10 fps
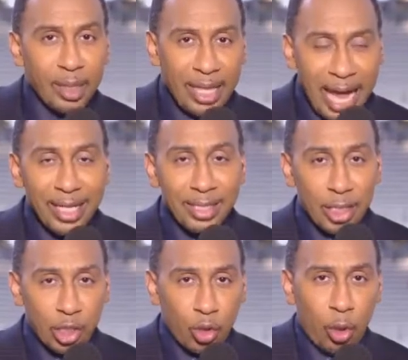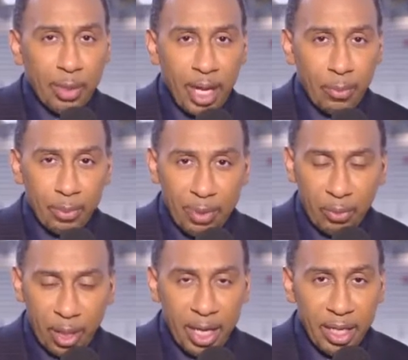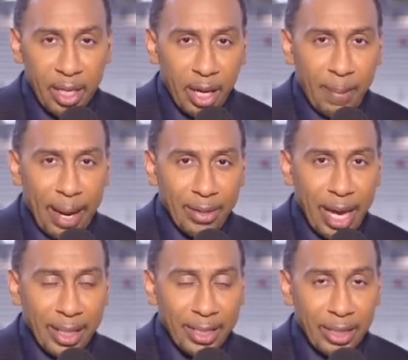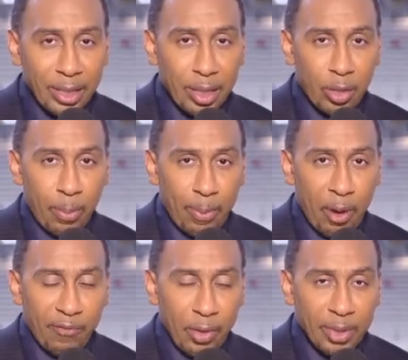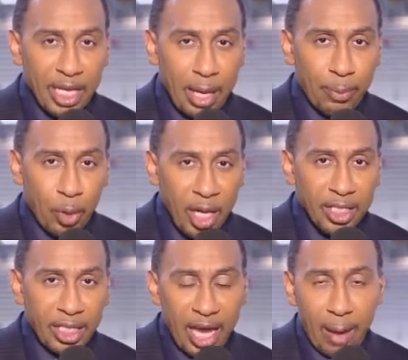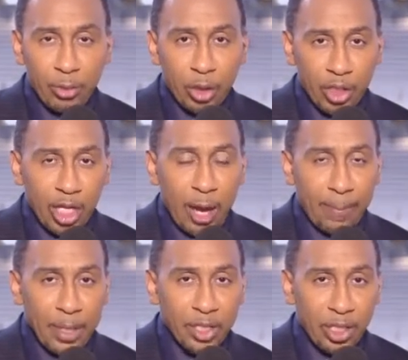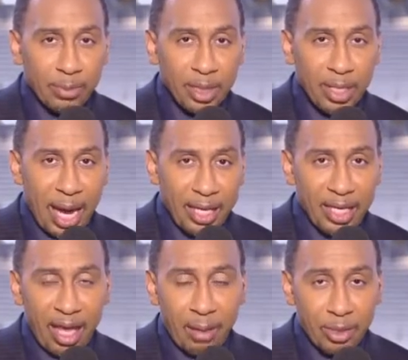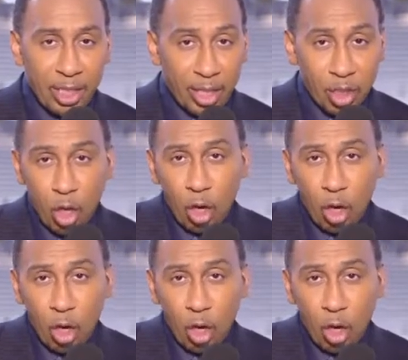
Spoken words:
That is the story that would be written about Giannis Antetokounmpo if he was able to capture a championship tonight in Game 6,